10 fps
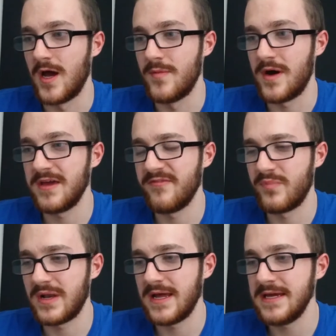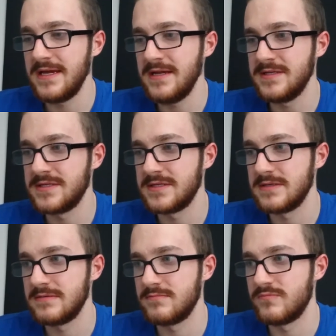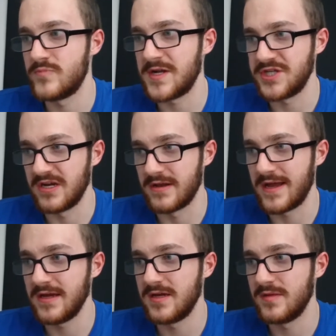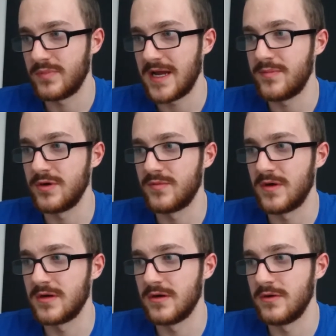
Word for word: Um, I have played Ratchet and Clank, played Pokemon